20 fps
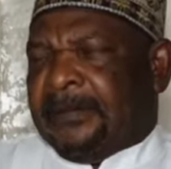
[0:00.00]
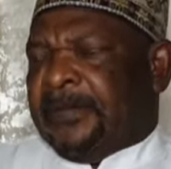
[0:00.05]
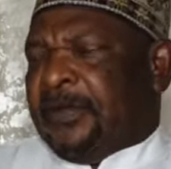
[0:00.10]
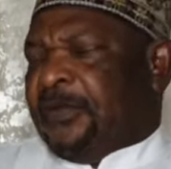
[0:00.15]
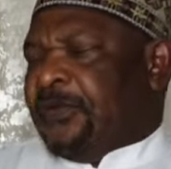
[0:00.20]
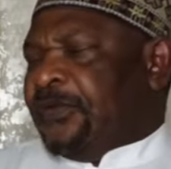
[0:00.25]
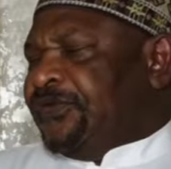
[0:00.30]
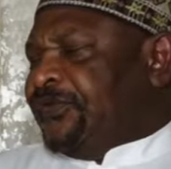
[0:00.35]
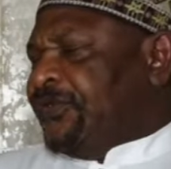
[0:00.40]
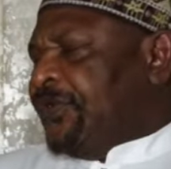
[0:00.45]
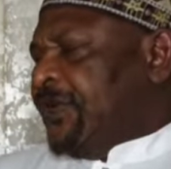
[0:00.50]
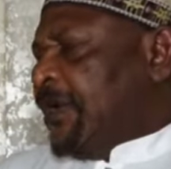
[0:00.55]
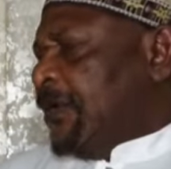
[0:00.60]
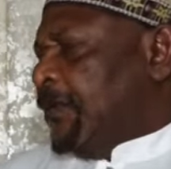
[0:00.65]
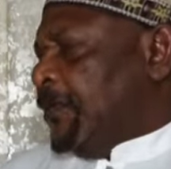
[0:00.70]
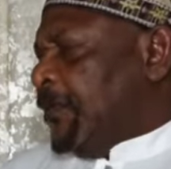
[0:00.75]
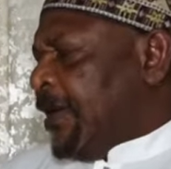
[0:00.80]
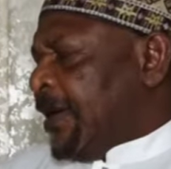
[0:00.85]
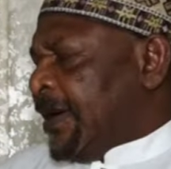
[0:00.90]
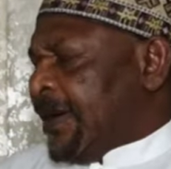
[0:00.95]
Waziri
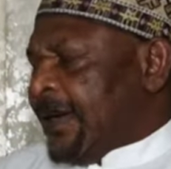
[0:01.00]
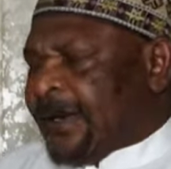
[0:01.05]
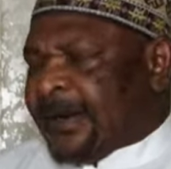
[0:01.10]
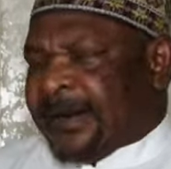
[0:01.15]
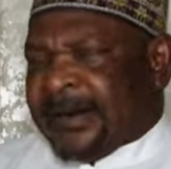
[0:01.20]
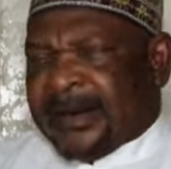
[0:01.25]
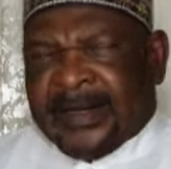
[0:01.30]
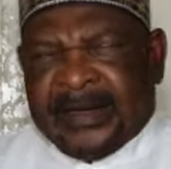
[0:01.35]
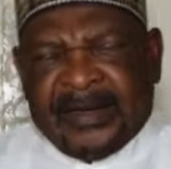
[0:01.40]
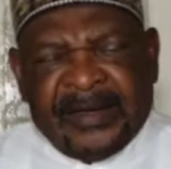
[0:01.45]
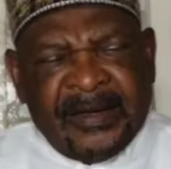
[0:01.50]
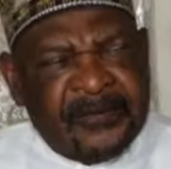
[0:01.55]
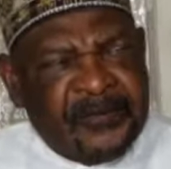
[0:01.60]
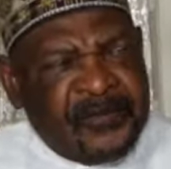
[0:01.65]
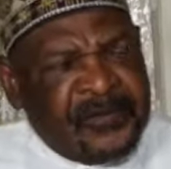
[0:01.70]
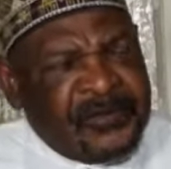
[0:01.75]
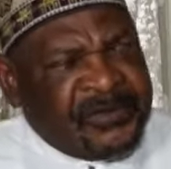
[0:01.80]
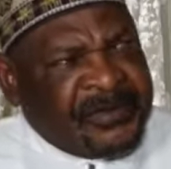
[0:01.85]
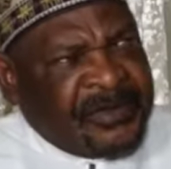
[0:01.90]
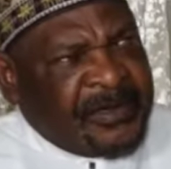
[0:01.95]
Abubakar,
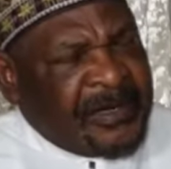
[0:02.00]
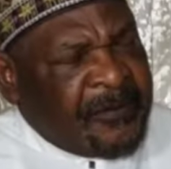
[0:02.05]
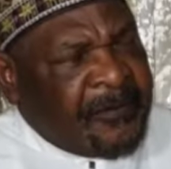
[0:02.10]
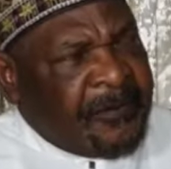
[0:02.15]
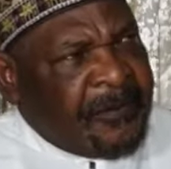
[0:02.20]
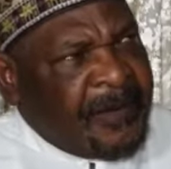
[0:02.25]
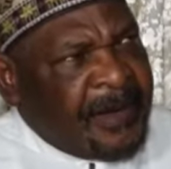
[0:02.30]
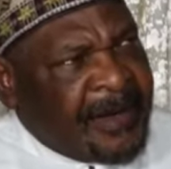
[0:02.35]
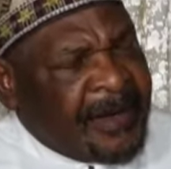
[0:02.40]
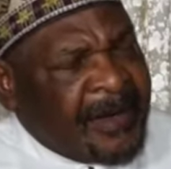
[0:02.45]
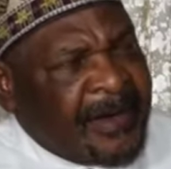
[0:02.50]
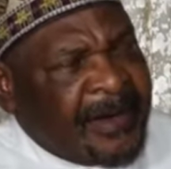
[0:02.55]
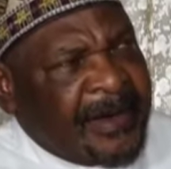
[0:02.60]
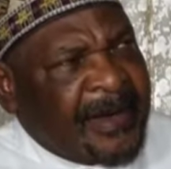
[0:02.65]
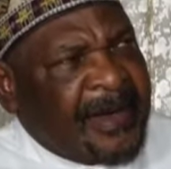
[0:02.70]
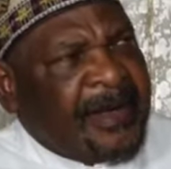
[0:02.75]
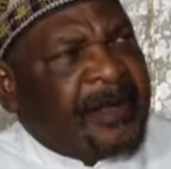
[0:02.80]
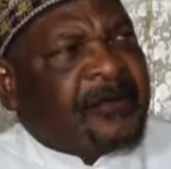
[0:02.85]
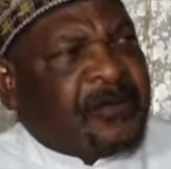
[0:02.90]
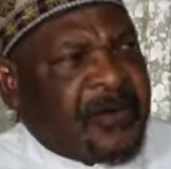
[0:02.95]
Adamu Waziri Abubakar,
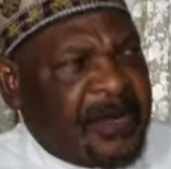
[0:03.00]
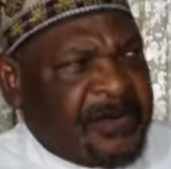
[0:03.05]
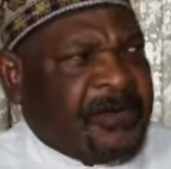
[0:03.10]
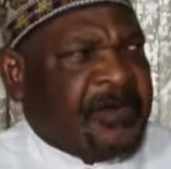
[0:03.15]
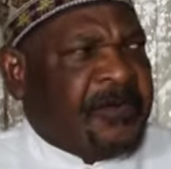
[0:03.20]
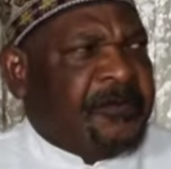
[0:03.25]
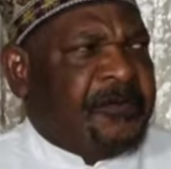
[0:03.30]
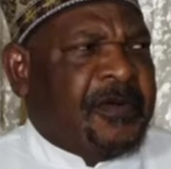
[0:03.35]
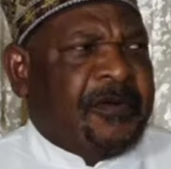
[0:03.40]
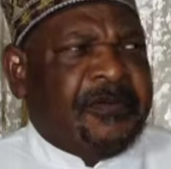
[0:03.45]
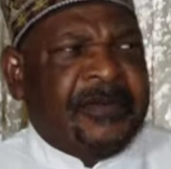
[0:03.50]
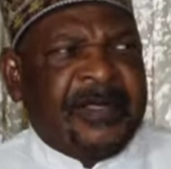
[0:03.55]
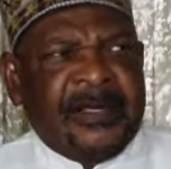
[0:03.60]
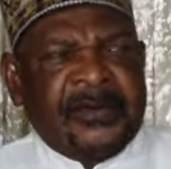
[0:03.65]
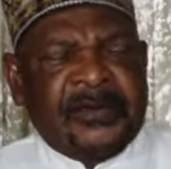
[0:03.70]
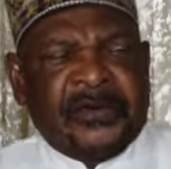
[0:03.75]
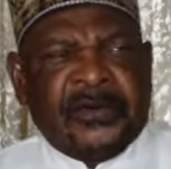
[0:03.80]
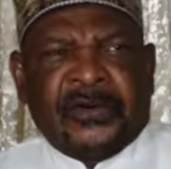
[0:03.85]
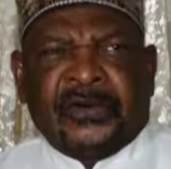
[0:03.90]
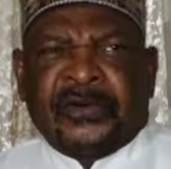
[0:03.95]
and quite a number of
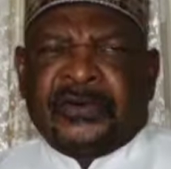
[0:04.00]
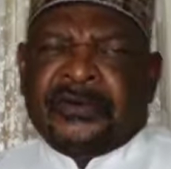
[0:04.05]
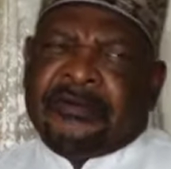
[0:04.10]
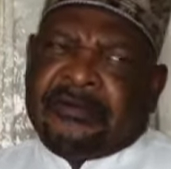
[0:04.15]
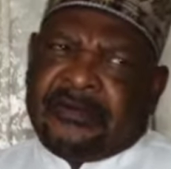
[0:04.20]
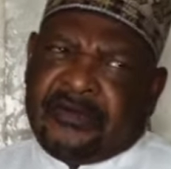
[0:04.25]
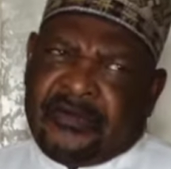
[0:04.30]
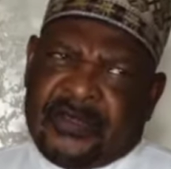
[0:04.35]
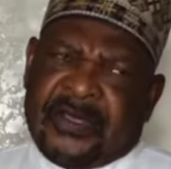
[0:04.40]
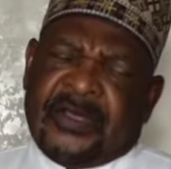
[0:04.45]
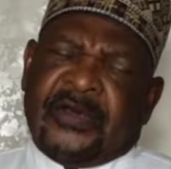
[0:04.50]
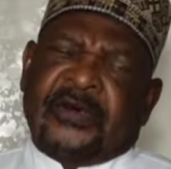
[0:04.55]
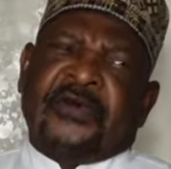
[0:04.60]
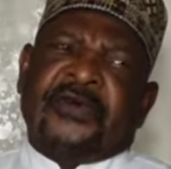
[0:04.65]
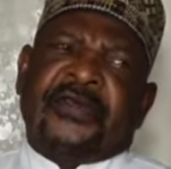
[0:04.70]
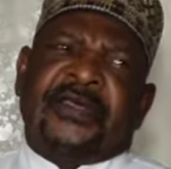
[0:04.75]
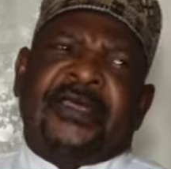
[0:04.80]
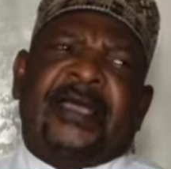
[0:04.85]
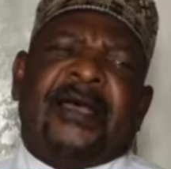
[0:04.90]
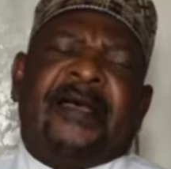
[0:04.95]
them, they are all
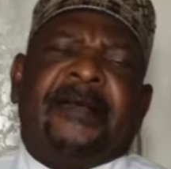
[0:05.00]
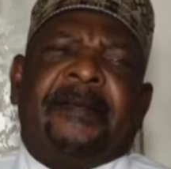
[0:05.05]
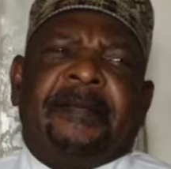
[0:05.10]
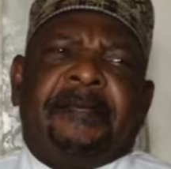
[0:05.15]
here.